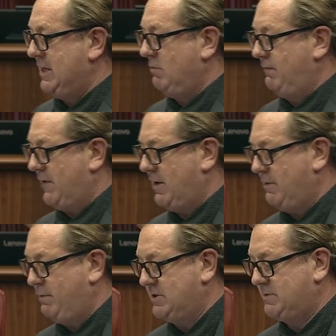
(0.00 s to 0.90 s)
would follow
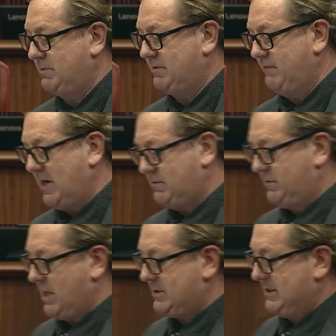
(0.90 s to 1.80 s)
the principles of natural
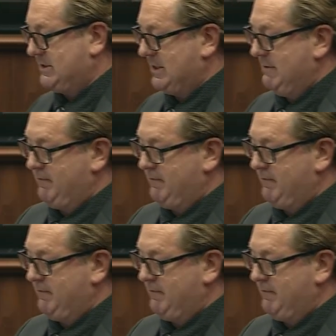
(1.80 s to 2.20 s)
justice